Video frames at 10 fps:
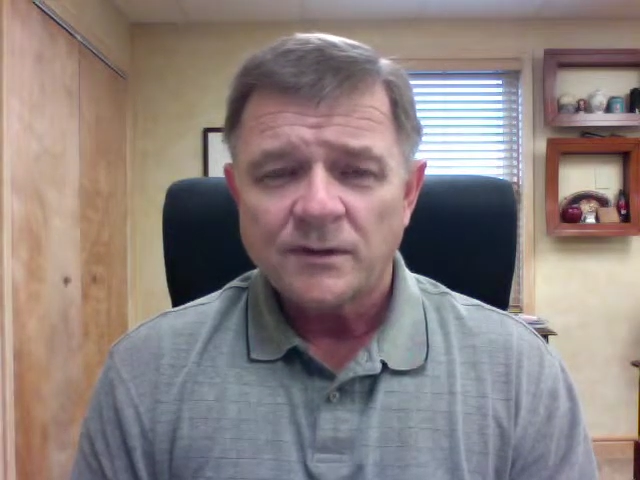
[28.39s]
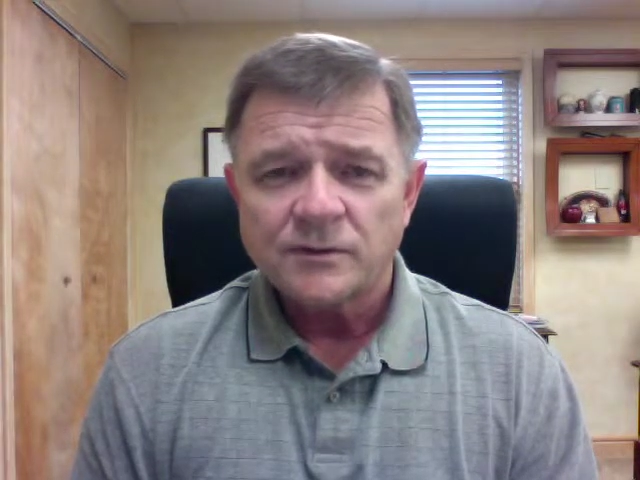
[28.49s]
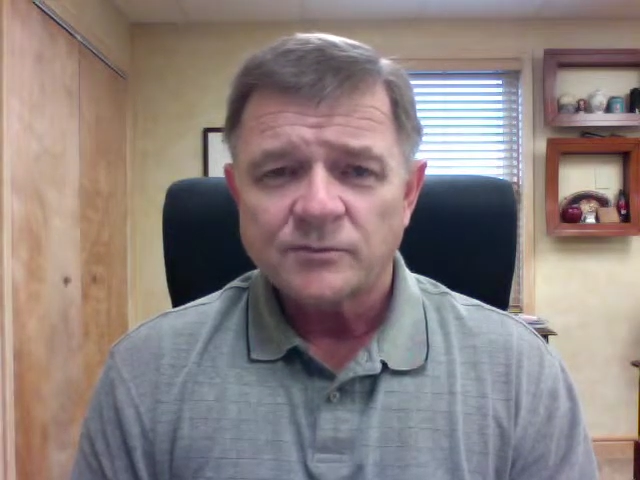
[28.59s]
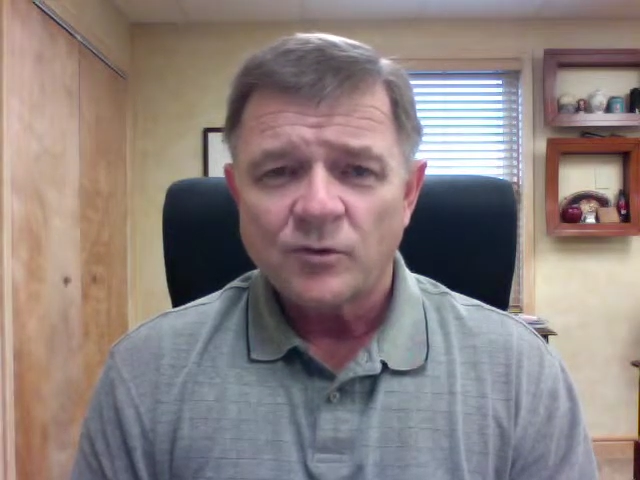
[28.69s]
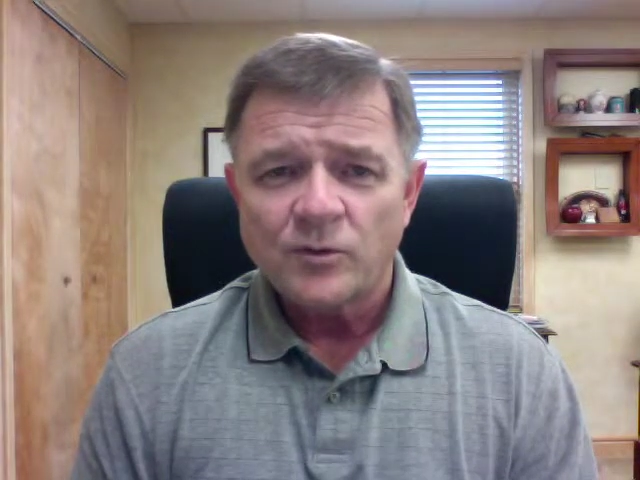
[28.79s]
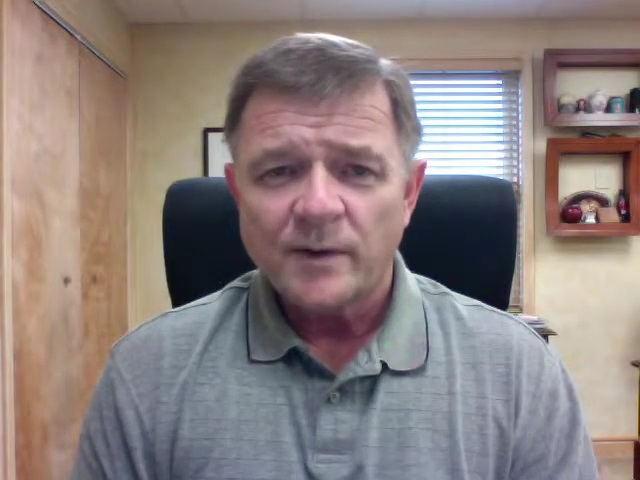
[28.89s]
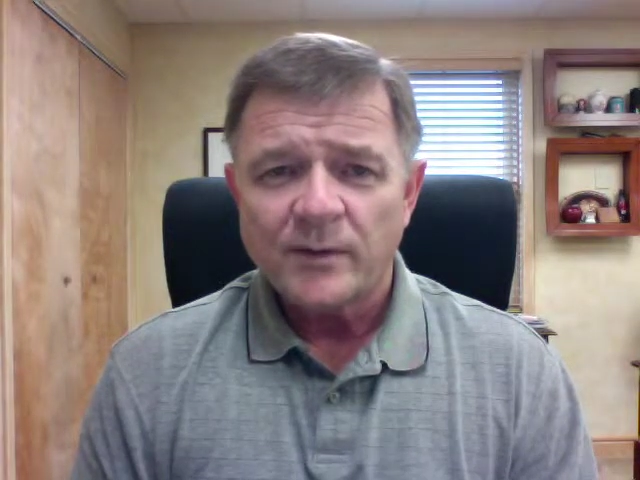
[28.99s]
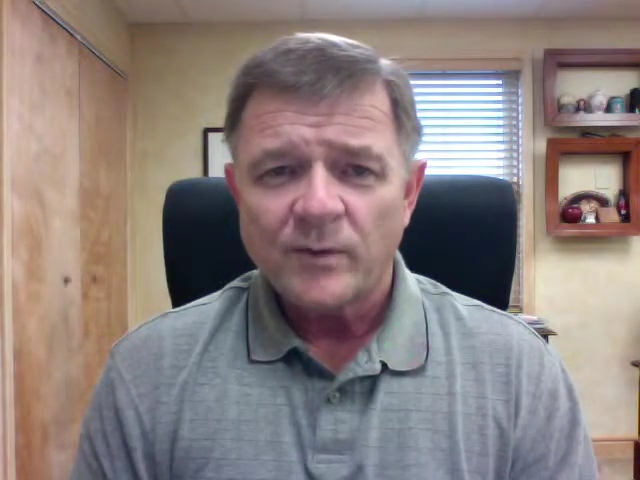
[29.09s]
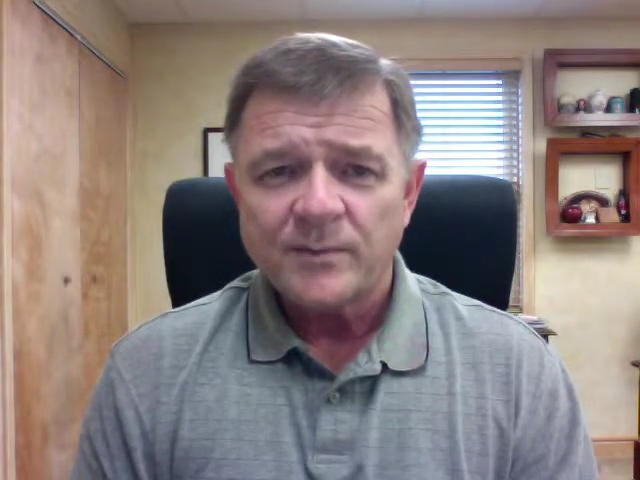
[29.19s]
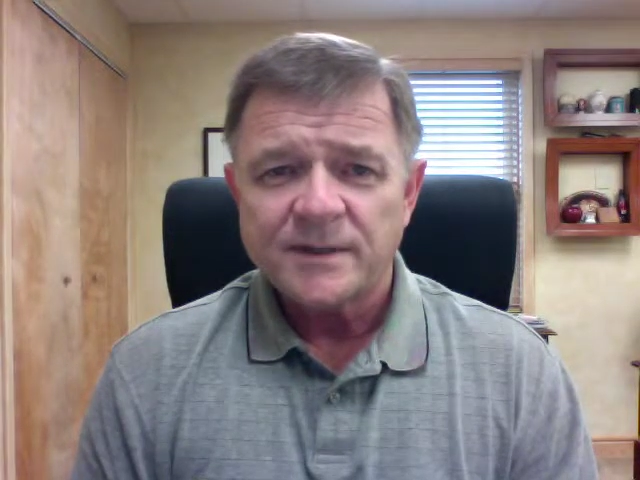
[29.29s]
of those
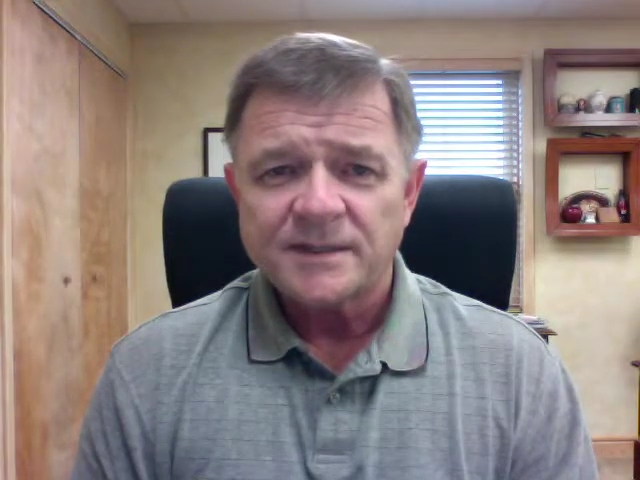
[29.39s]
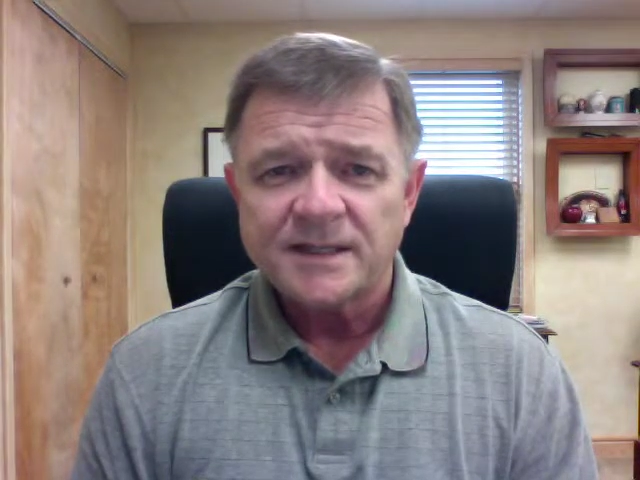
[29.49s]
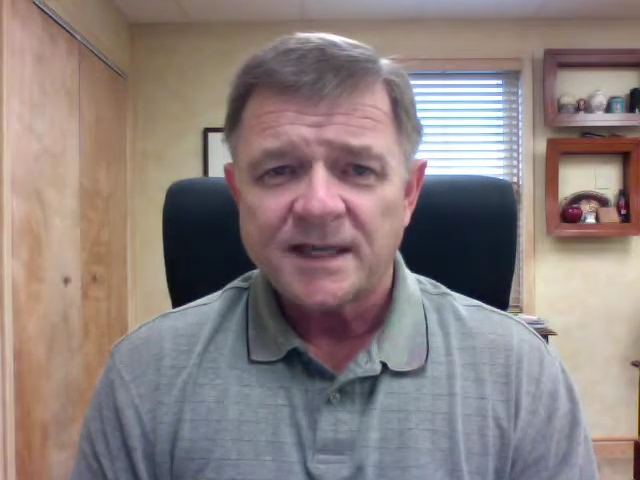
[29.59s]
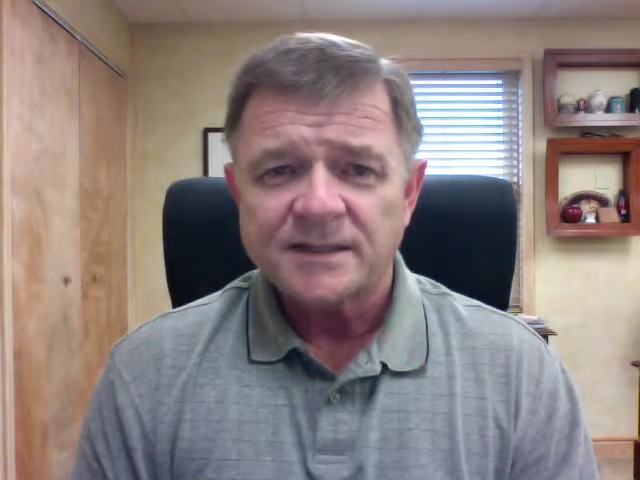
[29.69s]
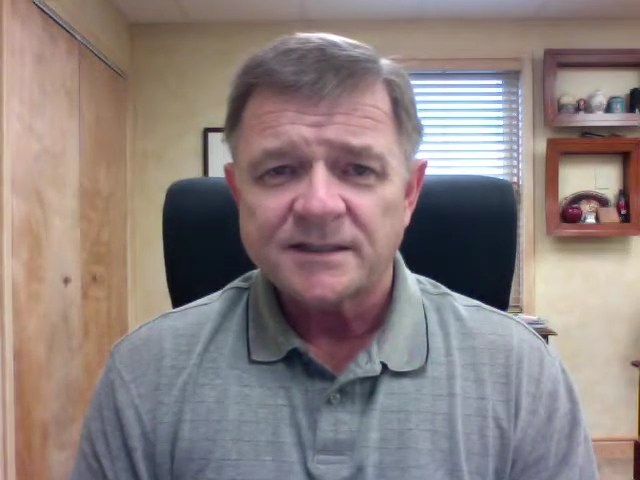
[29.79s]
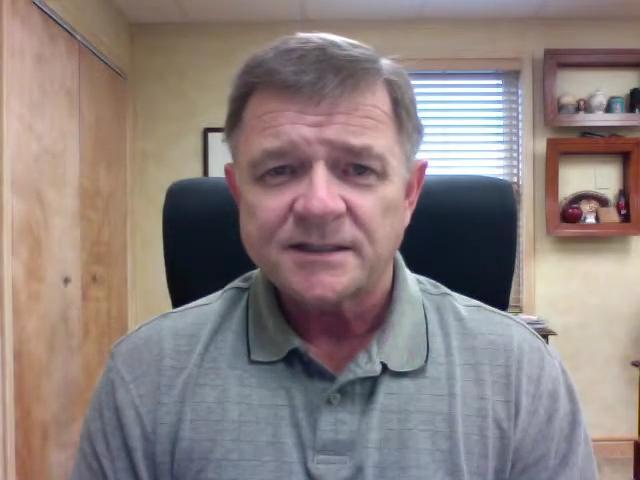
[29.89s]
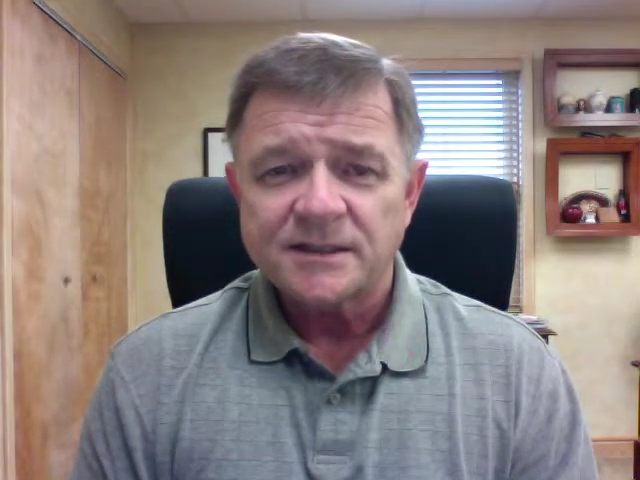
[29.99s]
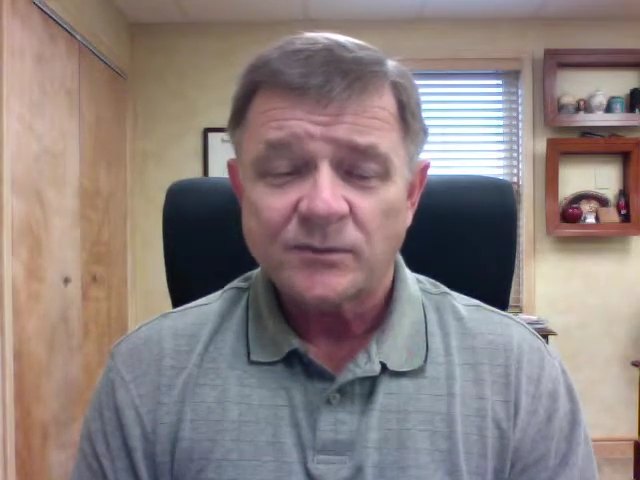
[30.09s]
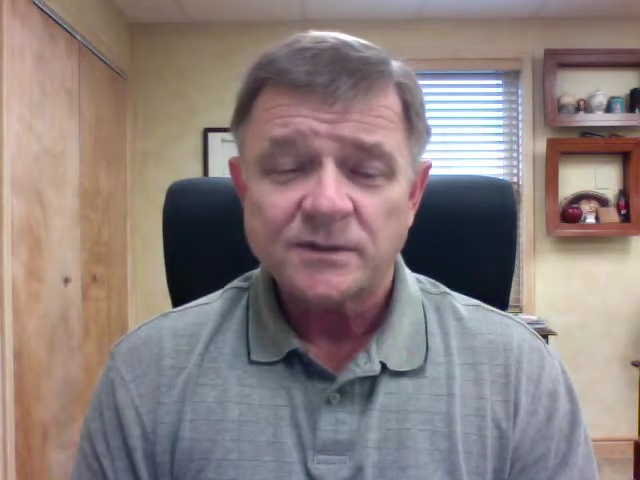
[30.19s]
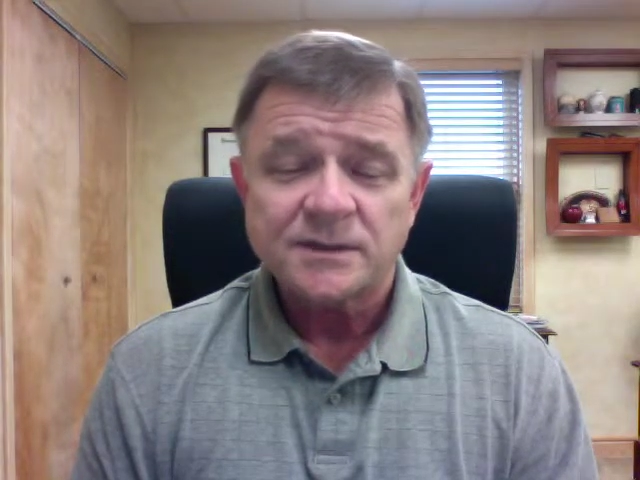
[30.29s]
Moabite women decides
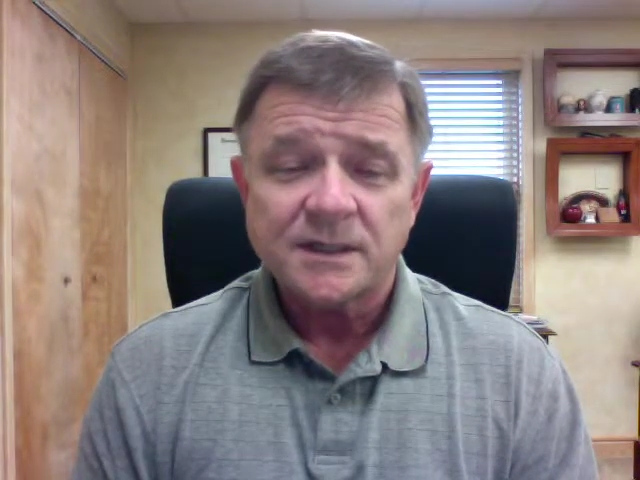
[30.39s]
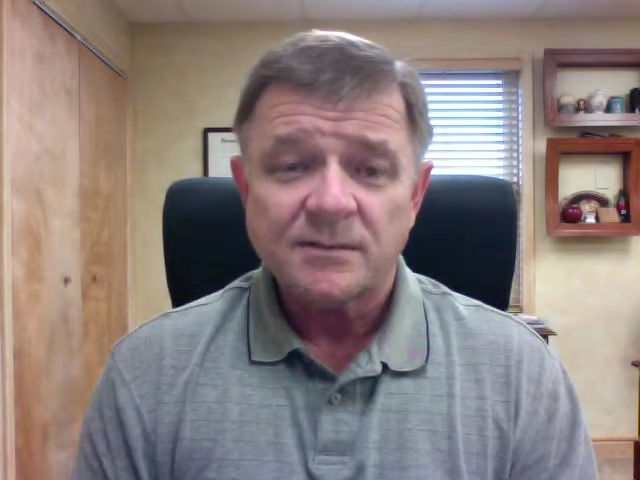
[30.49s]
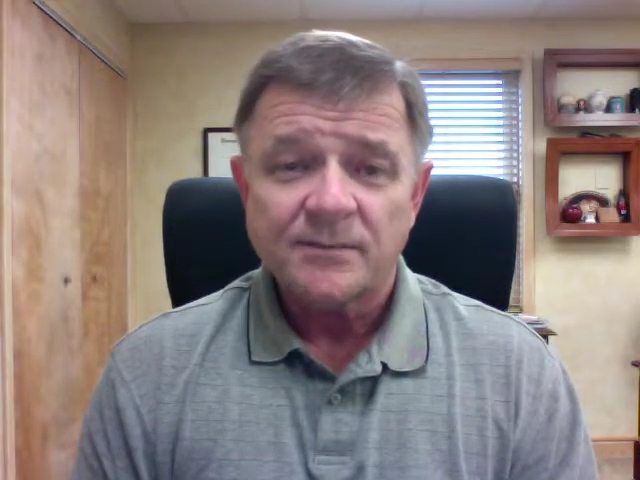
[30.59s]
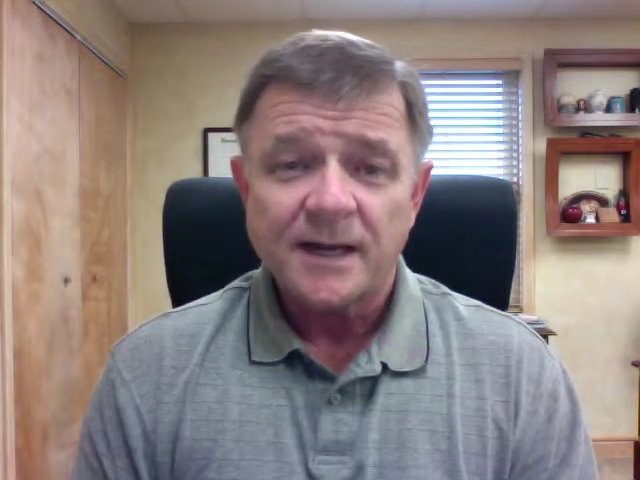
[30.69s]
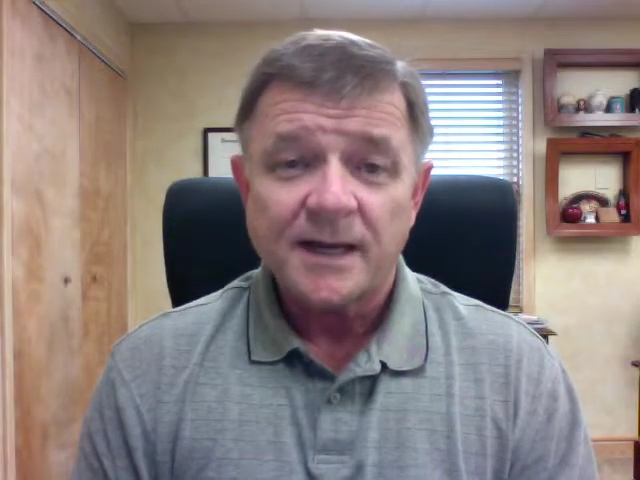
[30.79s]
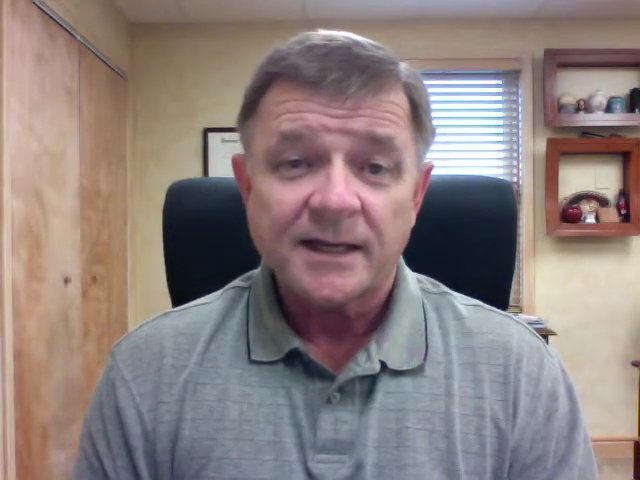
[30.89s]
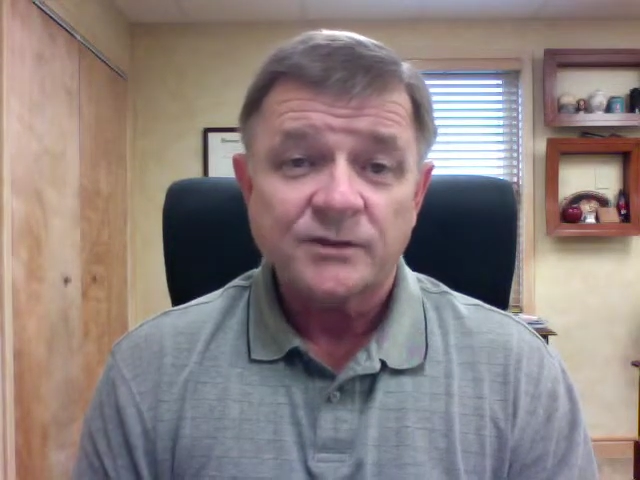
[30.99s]
she wants to come back.